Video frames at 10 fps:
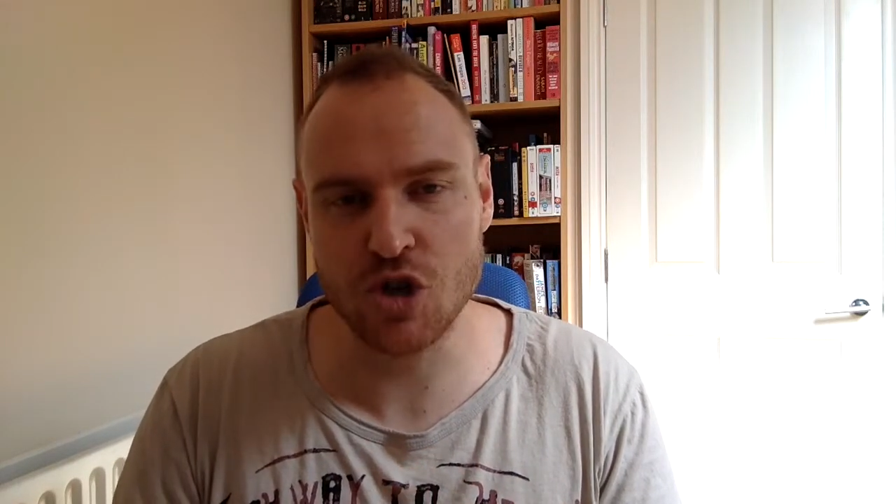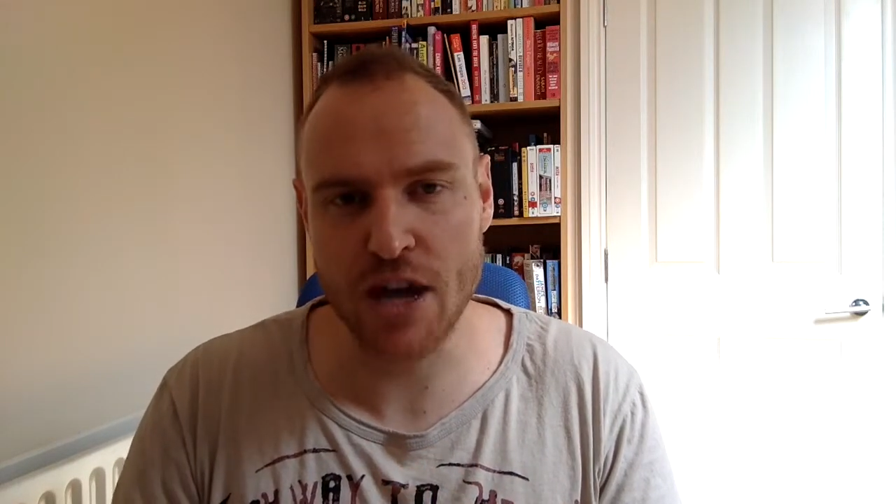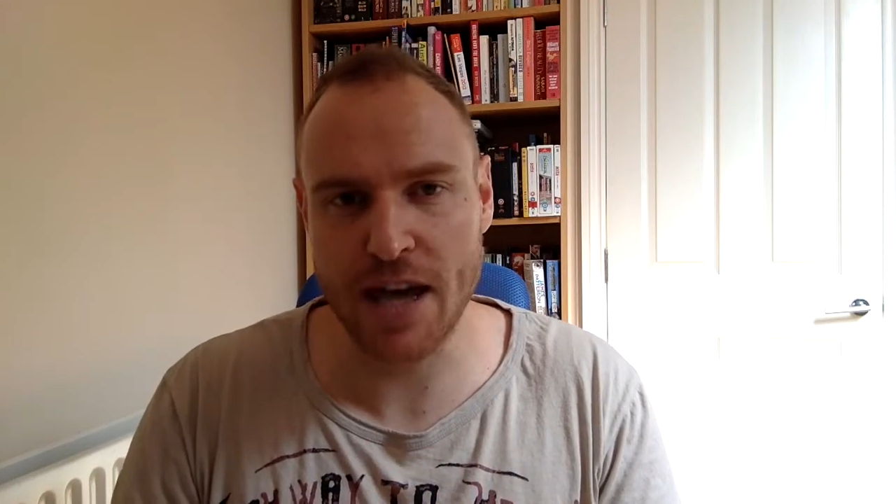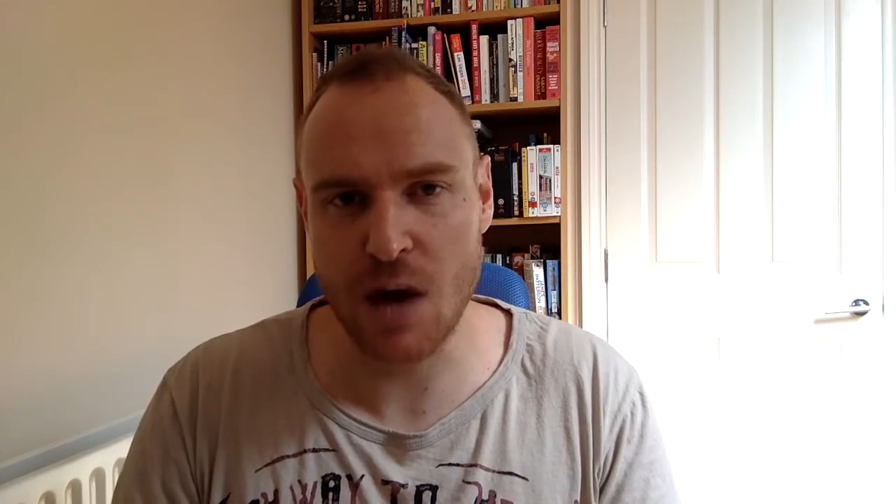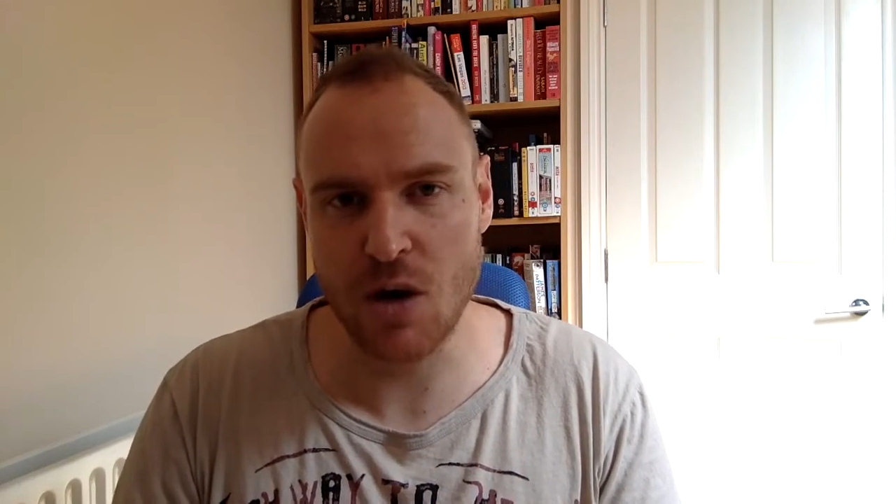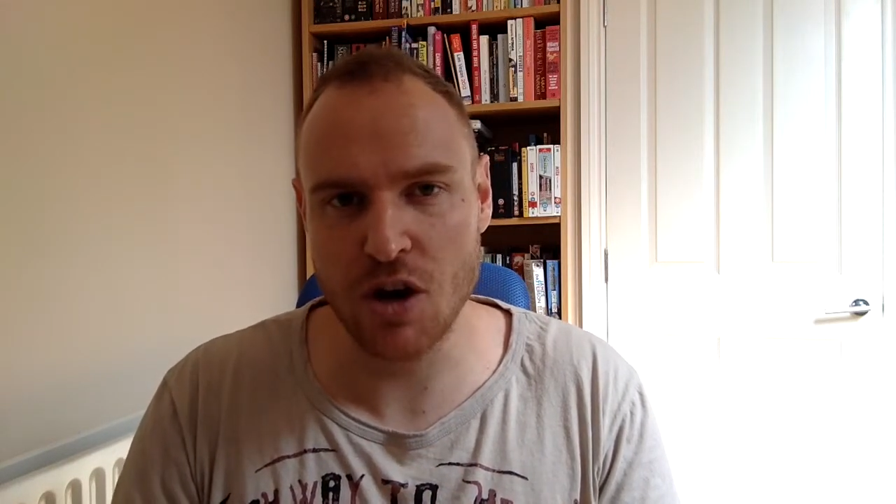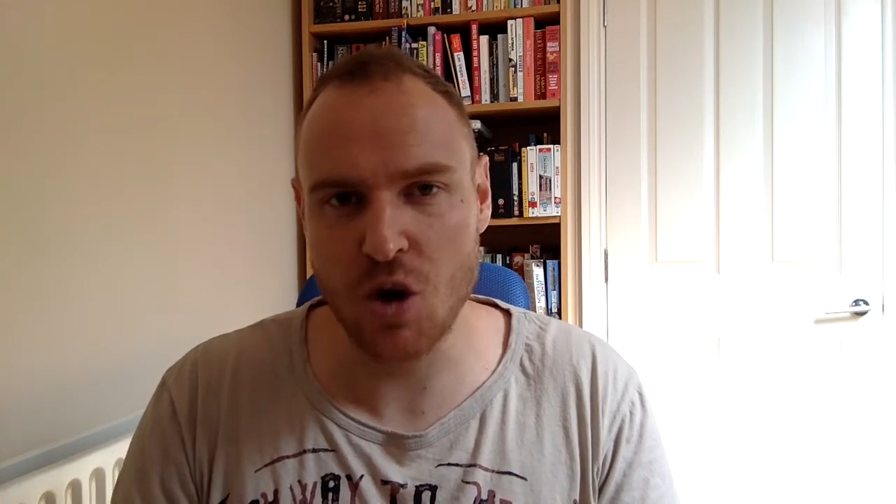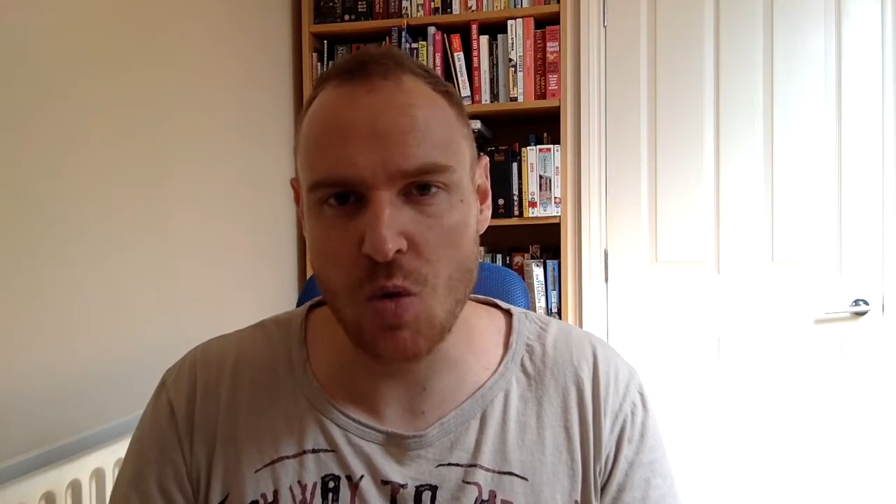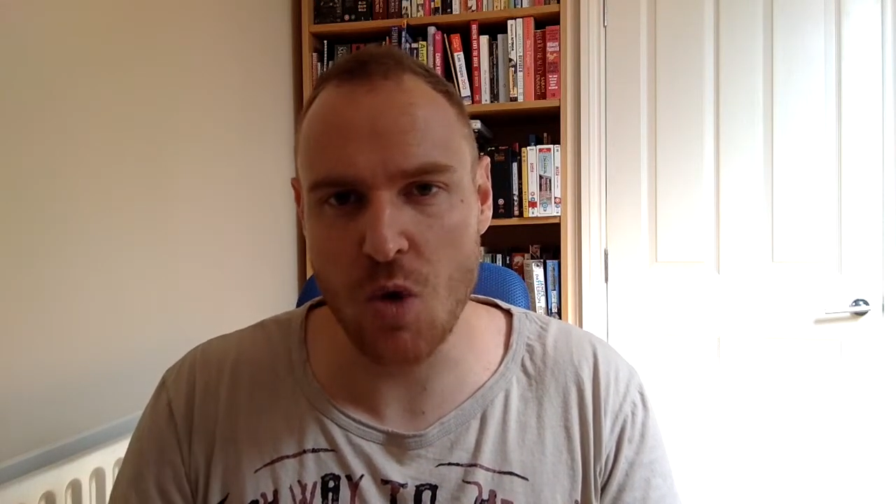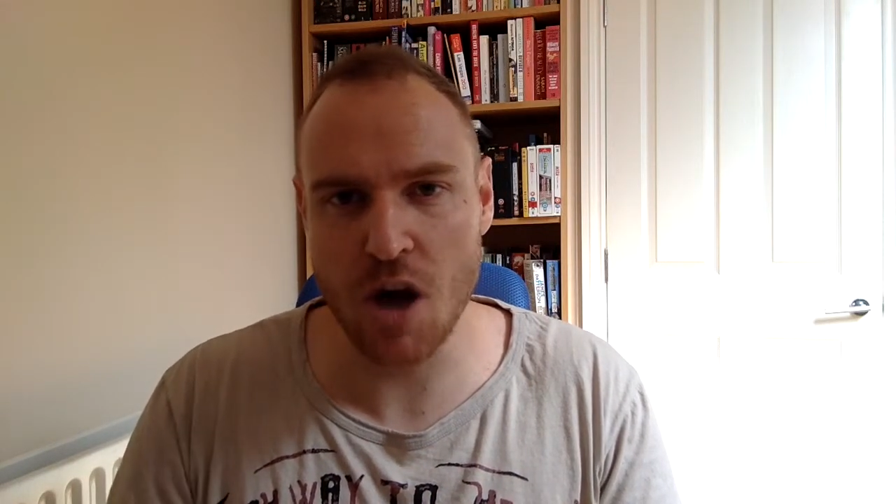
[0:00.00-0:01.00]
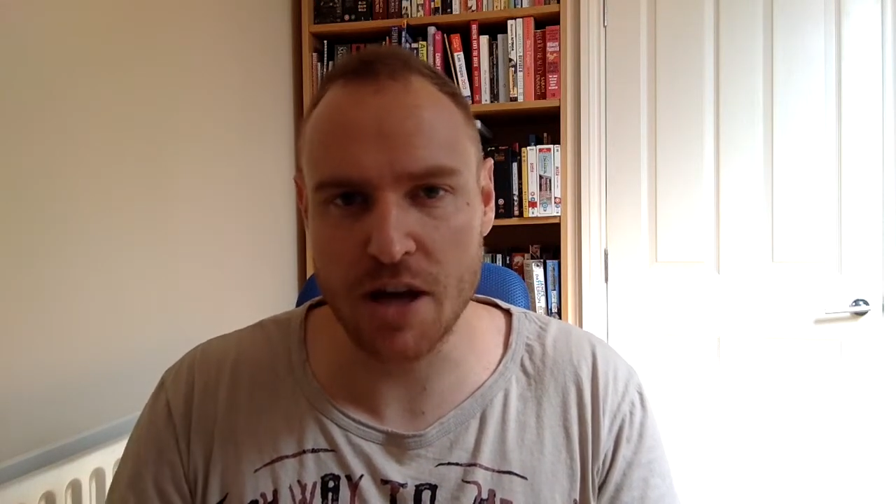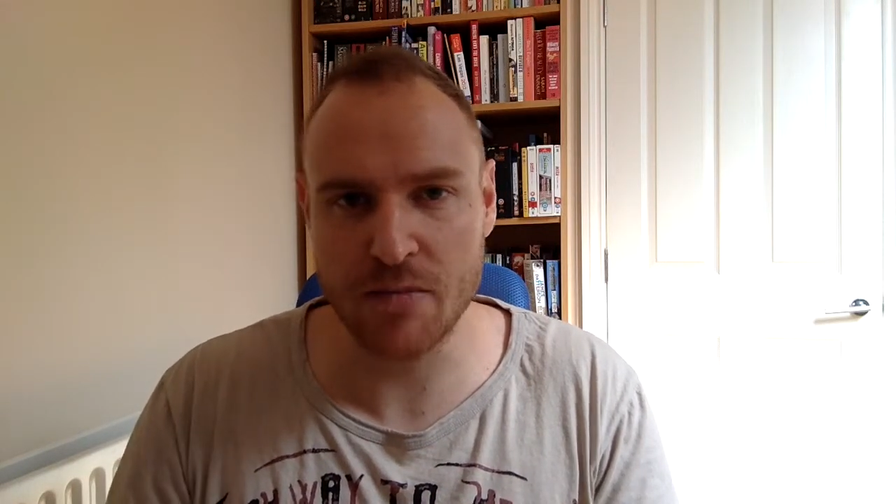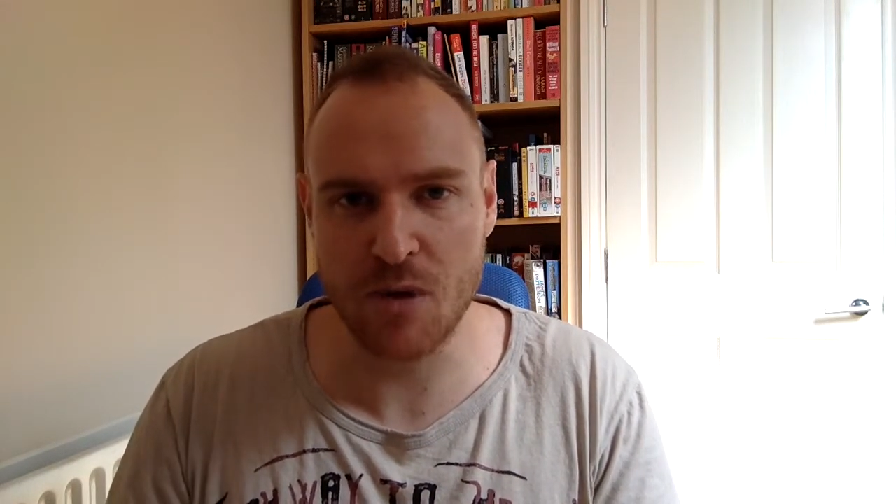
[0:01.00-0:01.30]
checkout are not working